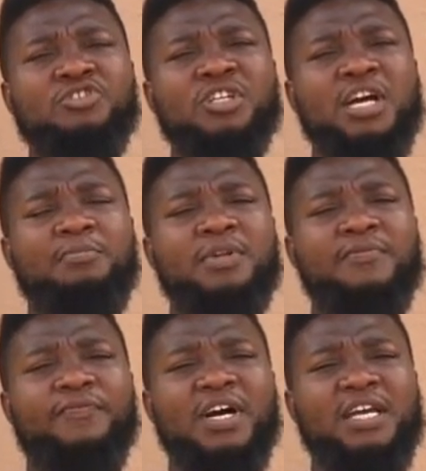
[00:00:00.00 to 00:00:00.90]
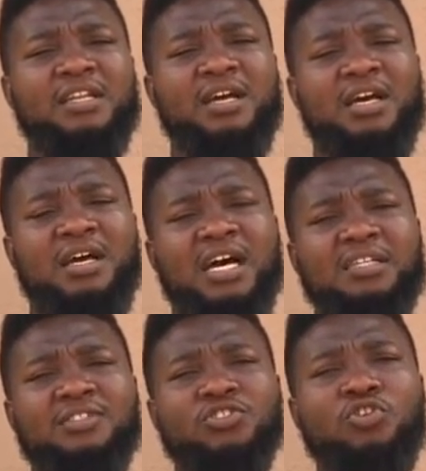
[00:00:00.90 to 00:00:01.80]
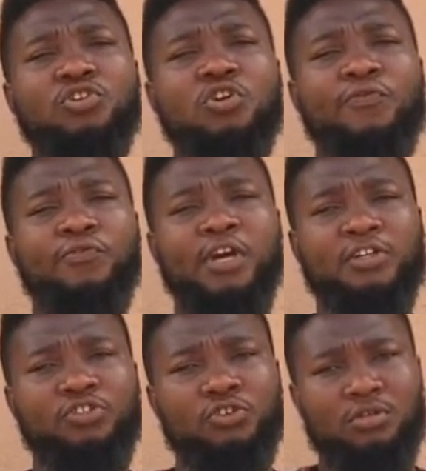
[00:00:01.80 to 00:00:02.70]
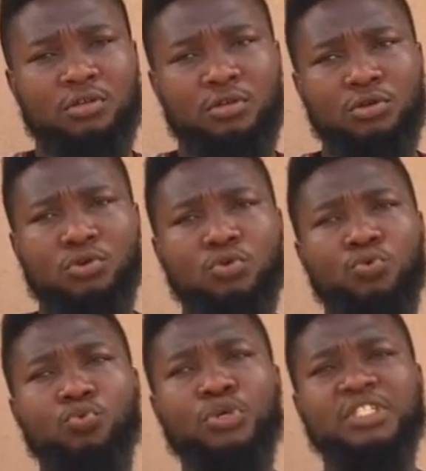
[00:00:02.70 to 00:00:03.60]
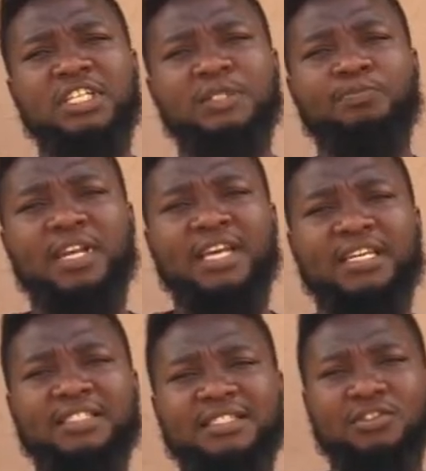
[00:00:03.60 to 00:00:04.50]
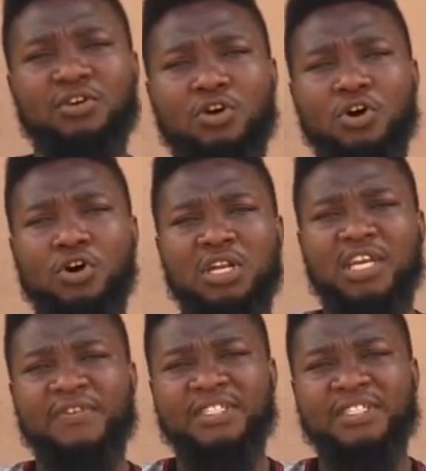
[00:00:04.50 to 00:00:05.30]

can be defined as a study of reaction which is placed on living